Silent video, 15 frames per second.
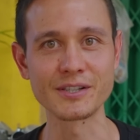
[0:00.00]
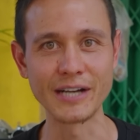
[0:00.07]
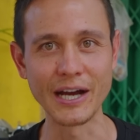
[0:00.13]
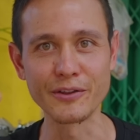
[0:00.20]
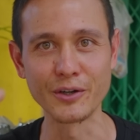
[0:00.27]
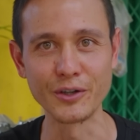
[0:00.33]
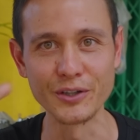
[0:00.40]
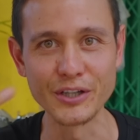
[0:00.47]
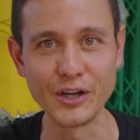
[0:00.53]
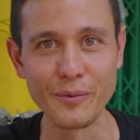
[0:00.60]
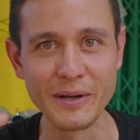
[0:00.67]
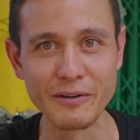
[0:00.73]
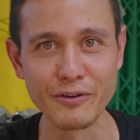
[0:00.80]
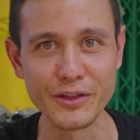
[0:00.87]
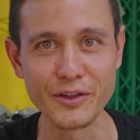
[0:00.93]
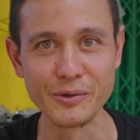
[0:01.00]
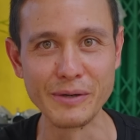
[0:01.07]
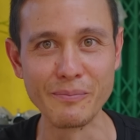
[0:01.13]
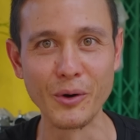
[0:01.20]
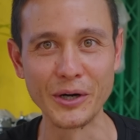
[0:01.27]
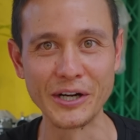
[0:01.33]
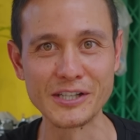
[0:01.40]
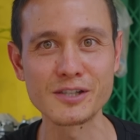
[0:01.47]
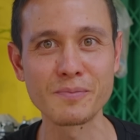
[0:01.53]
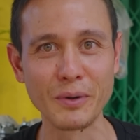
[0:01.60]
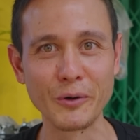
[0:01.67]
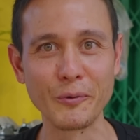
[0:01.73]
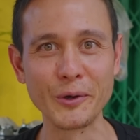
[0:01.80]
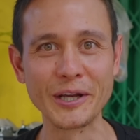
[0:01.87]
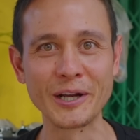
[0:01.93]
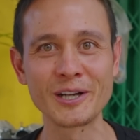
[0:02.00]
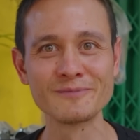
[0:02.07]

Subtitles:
so now they're only open for 3 mornings per week.